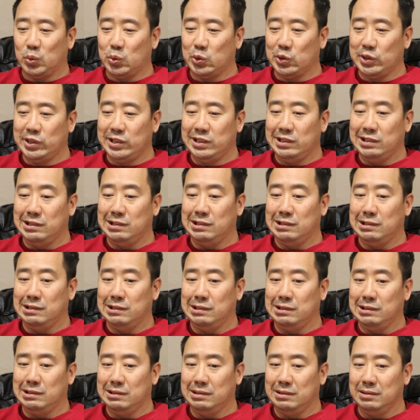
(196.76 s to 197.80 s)

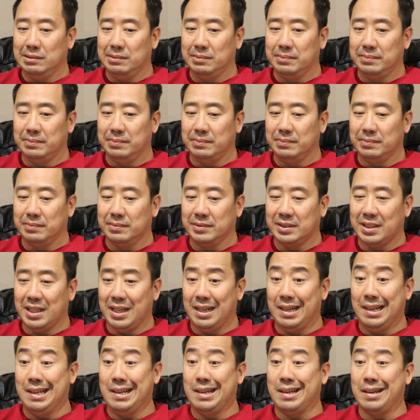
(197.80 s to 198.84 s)
Well,
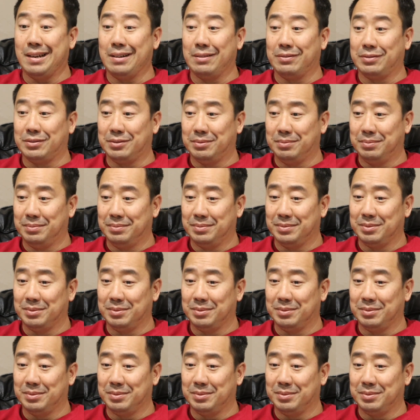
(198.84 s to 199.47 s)
got a lot of them.